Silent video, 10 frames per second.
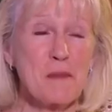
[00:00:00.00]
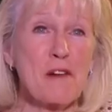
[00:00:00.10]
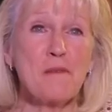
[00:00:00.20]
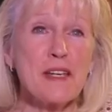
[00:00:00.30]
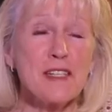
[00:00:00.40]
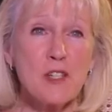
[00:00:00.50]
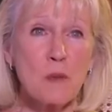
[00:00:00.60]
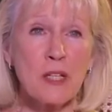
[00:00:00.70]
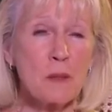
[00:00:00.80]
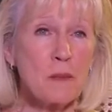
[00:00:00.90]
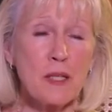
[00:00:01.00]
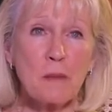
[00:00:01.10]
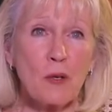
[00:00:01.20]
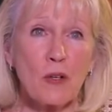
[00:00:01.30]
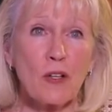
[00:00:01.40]
I've met so many
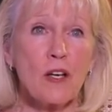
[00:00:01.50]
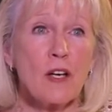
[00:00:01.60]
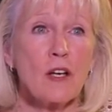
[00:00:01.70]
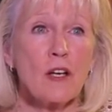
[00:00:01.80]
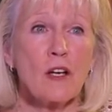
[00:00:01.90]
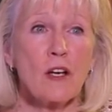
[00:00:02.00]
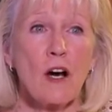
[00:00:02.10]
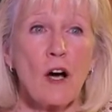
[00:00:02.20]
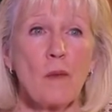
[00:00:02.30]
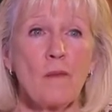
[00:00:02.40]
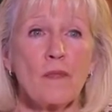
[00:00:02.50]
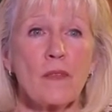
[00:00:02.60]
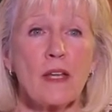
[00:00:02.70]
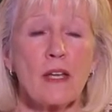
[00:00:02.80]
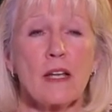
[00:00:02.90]
people
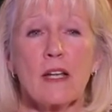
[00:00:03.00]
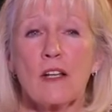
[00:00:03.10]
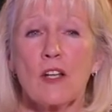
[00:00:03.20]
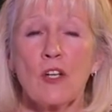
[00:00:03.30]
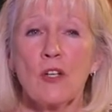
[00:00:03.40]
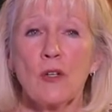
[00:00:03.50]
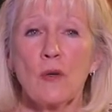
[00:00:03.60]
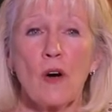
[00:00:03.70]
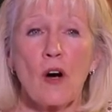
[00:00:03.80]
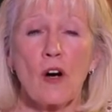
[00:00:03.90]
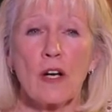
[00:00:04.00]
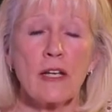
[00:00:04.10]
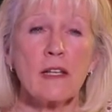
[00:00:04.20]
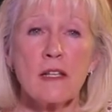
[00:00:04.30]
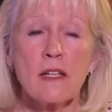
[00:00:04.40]
who are
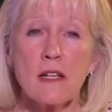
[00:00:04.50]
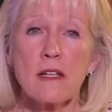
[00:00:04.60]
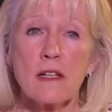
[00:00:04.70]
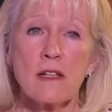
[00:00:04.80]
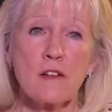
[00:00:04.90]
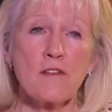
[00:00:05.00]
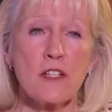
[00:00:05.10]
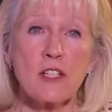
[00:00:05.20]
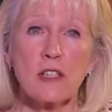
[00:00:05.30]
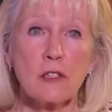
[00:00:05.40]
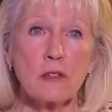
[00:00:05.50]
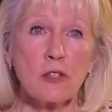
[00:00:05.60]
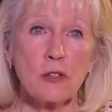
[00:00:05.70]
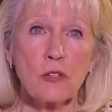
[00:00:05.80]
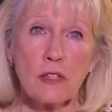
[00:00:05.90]
in the Fethullah
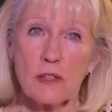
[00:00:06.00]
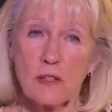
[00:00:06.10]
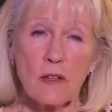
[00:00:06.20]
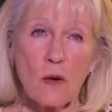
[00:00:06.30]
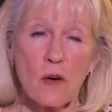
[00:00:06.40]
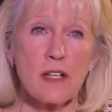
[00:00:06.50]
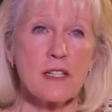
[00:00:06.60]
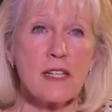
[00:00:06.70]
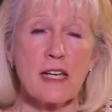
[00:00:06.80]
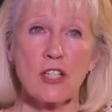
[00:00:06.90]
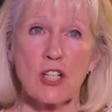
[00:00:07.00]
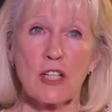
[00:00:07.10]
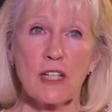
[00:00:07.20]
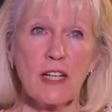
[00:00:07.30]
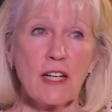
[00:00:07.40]
Gülen
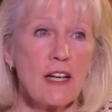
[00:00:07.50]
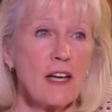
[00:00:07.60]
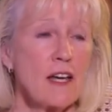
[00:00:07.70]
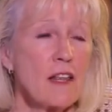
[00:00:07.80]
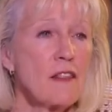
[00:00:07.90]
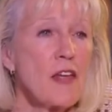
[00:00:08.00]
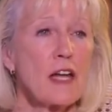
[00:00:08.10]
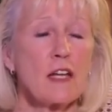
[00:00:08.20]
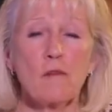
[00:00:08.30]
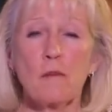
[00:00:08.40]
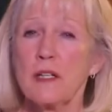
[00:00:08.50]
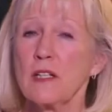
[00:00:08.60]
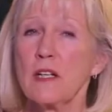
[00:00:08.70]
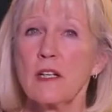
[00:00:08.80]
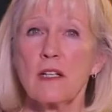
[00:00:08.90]
organization that have
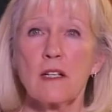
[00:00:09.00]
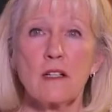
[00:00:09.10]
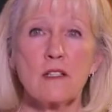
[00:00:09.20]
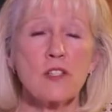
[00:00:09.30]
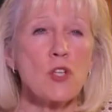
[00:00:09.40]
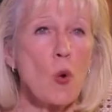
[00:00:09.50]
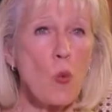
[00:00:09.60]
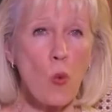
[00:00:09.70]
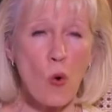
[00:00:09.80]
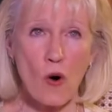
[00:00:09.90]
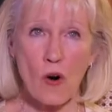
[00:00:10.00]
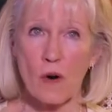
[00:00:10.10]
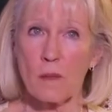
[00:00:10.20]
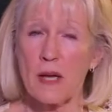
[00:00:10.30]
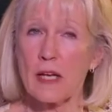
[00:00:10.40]
been so
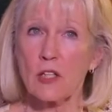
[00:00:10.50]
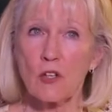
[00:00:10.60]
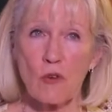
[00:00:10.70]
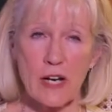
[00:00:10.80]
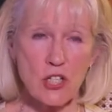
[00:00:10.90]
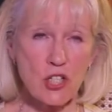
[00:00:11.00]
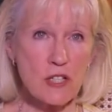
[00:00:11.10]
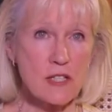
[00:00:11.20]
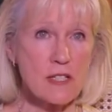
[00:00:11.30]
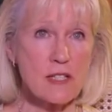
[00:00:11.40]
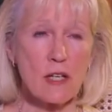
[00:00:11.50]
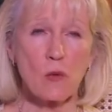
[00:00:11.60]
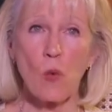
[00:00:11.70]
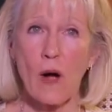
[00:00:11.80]
warm and gracious and